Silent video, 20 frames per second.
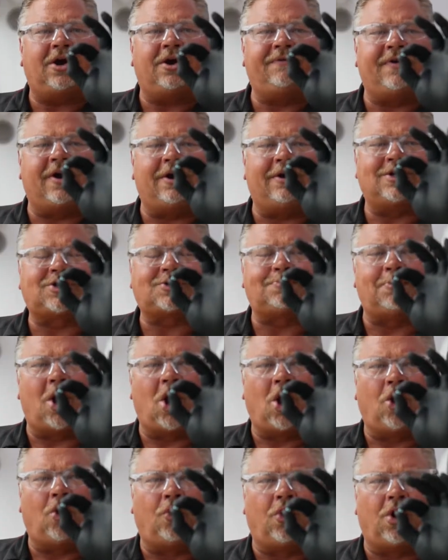very, very
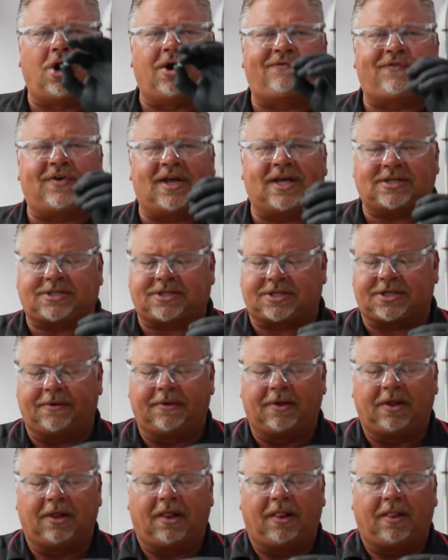small
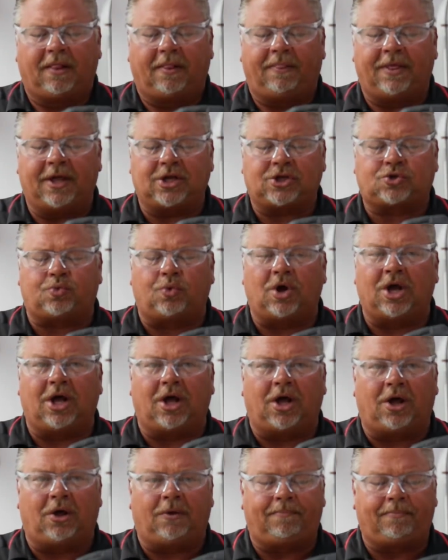orifice. This
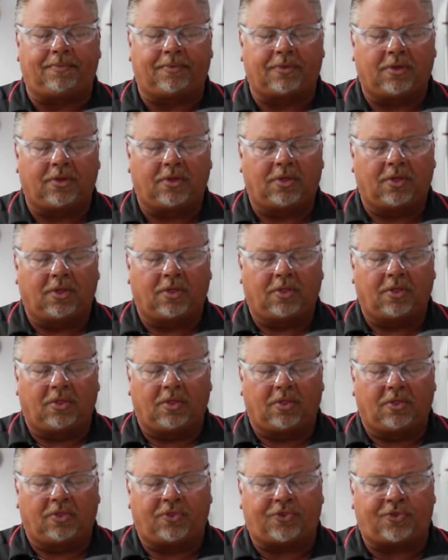will
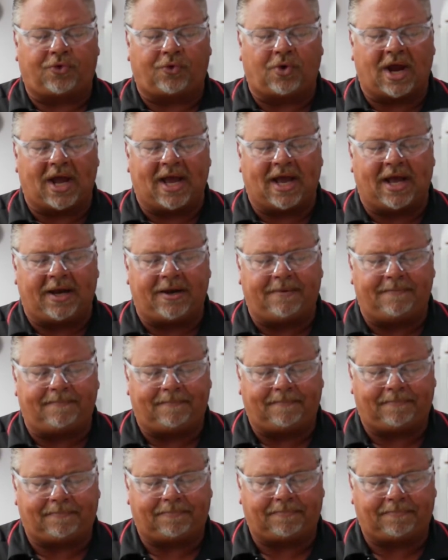thread